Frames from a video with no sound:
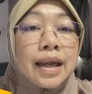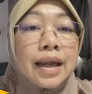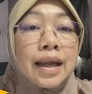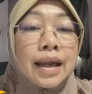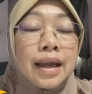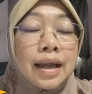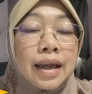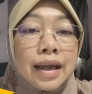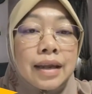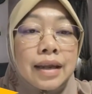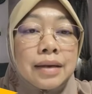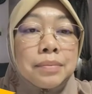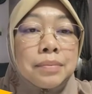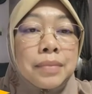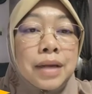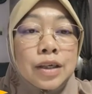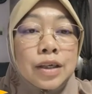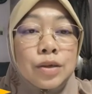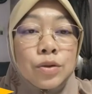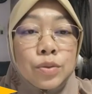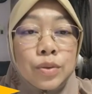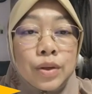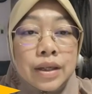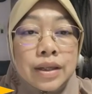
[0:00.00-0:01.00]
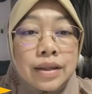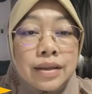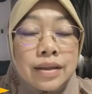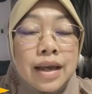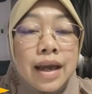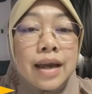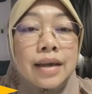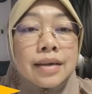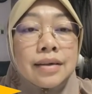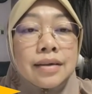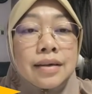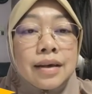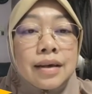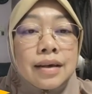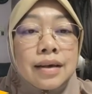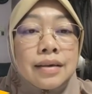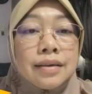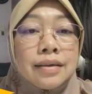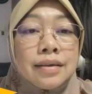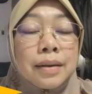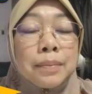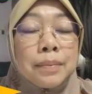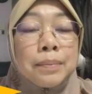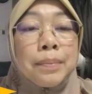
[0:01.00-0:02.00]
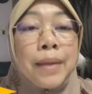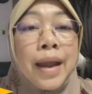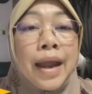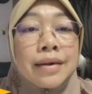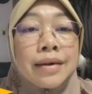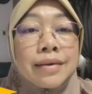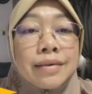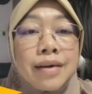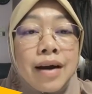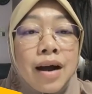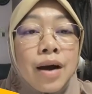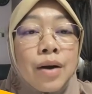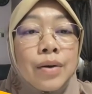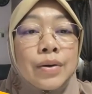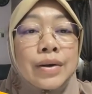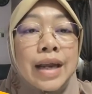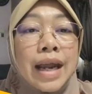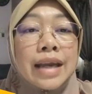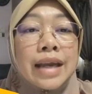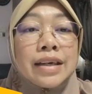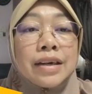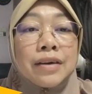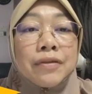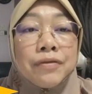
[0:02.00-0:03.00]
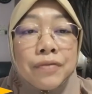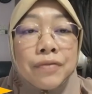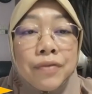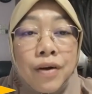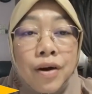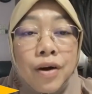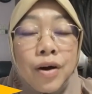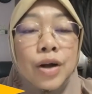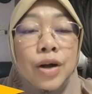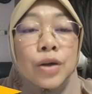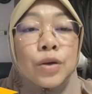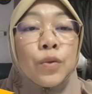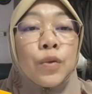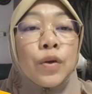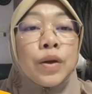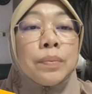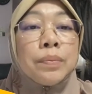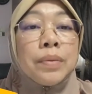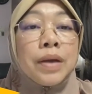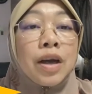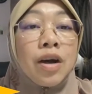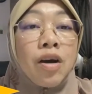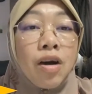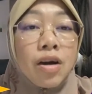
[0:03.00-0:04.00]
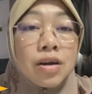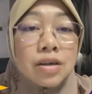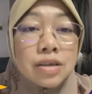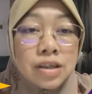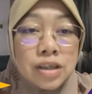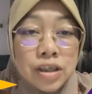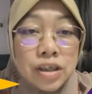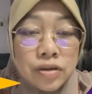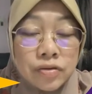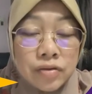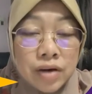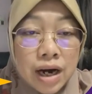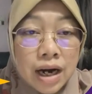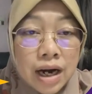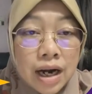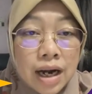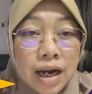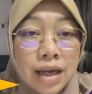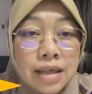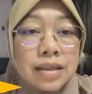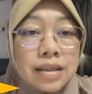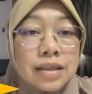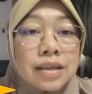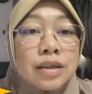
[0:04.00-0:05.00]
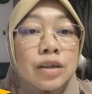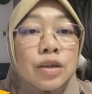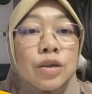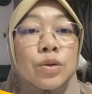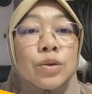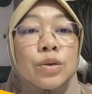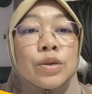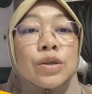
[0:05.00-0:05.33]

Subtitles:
And make sure that the background and the font will be contrast. Use